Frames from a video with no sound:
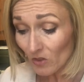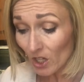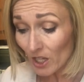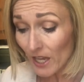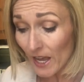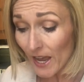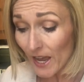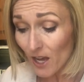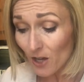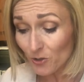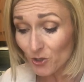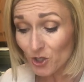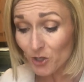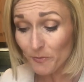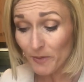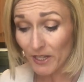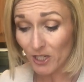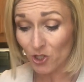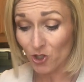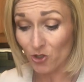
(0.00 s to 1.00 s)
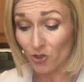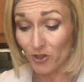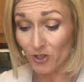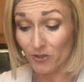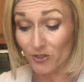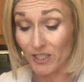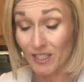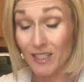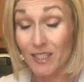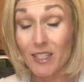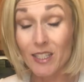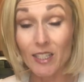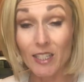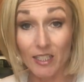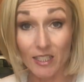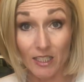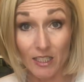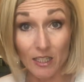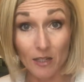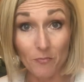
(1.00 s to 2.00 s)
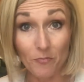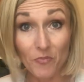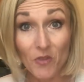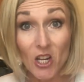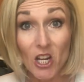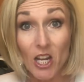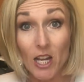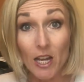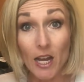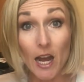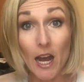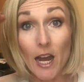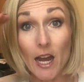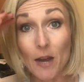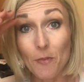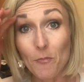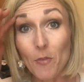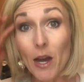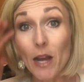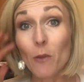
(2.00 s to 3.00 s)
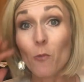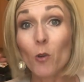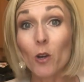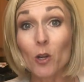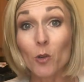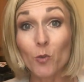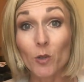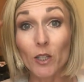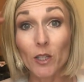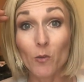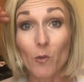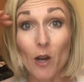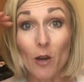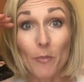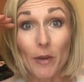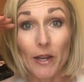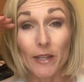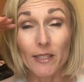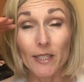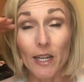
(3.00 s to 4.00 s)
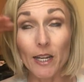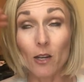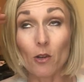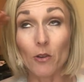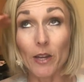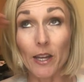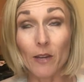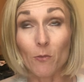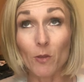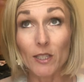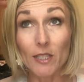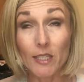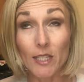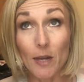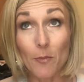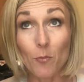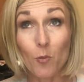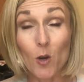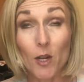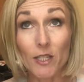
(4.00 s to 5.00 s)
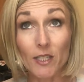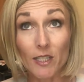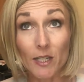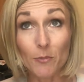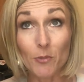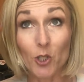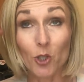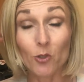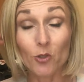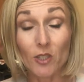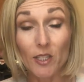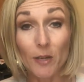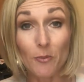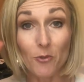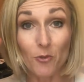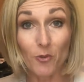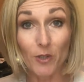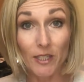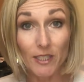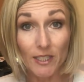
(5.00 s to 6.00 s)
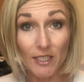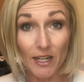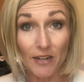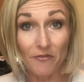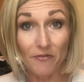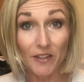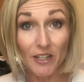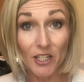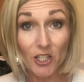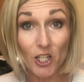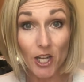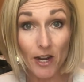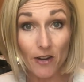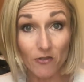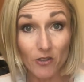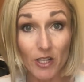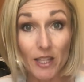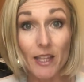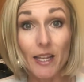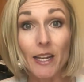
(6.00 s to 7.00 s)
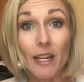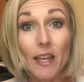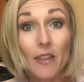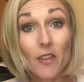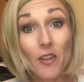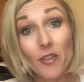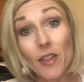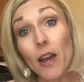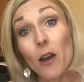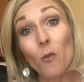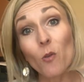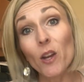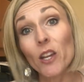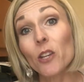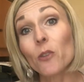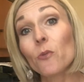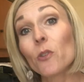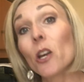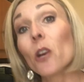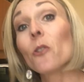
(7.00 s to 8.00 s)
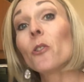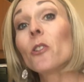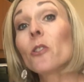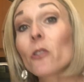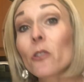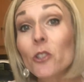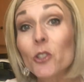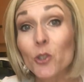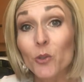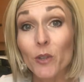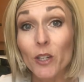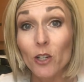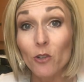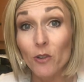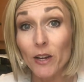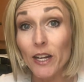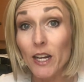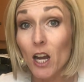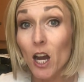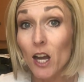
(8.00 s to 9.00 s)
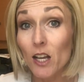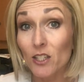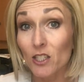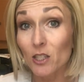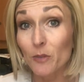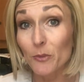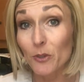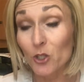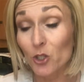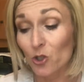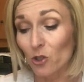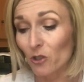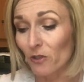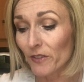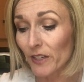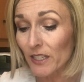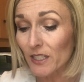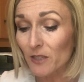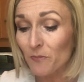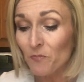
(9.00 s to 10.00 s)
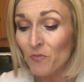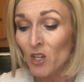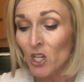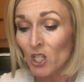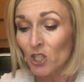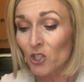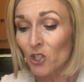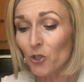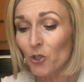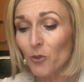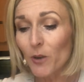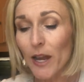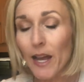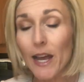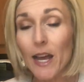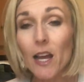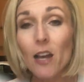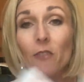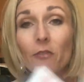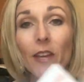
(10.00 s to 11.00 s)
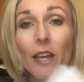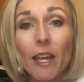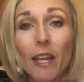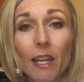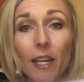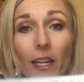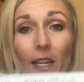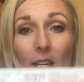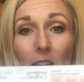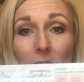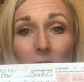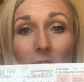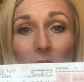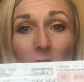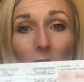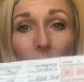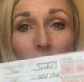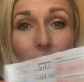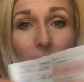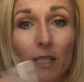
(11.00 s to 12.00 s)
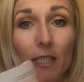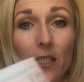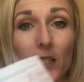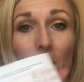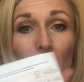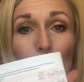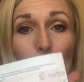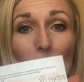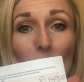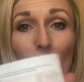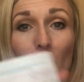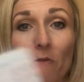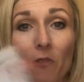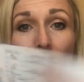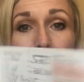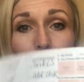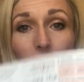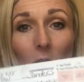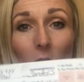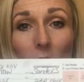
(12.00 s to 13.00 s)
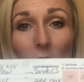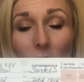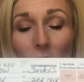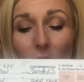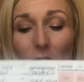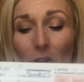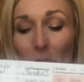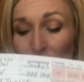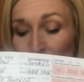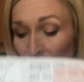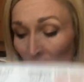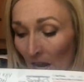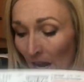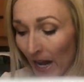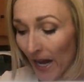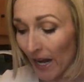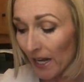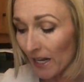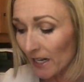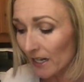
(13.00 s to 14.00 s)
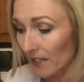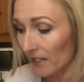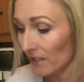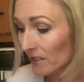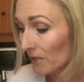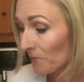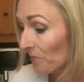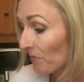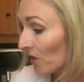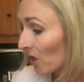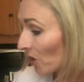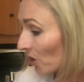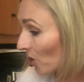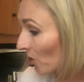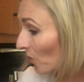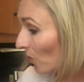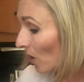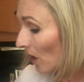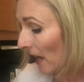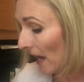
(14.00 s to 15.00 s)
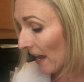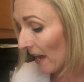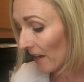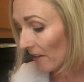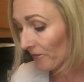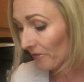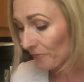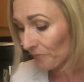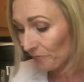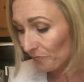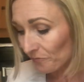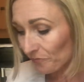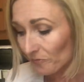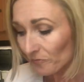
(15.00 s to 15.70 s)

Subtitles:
how to make sure there's a system. I work really well by saying, okay, what's step 1, step 2, step 3? Did I finish everything? And then that way you know you're doing great customer service. So you have a consultant profile card, and you will have